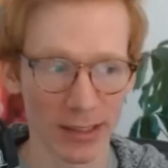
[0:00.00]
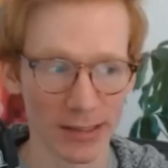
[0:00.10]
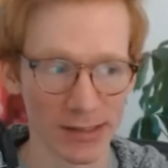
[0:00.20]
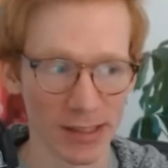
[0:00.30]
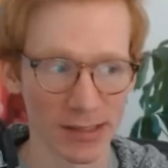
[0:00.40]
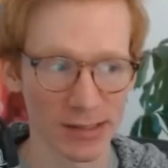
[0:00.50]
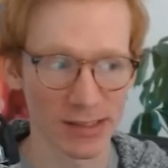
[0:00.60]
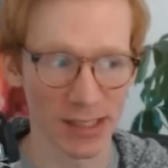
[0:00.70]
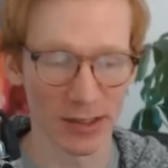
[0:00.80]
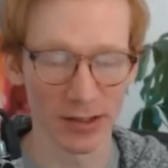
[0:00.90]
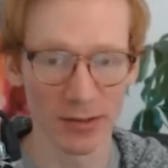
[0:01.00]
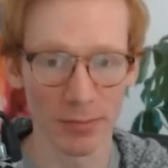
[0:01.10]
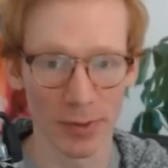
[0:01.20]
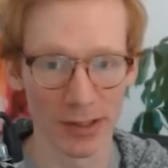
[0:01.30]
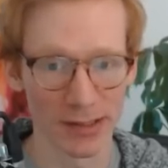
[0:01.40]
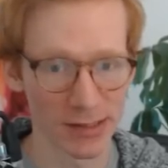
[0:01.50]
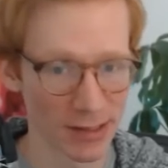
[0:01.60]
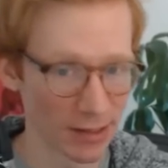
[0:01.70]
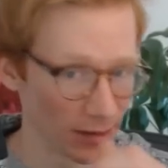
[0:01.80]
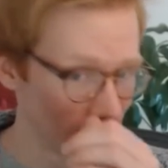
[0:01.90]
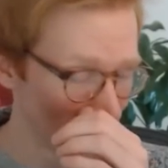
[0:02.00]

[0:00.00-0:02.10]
is Sera, but I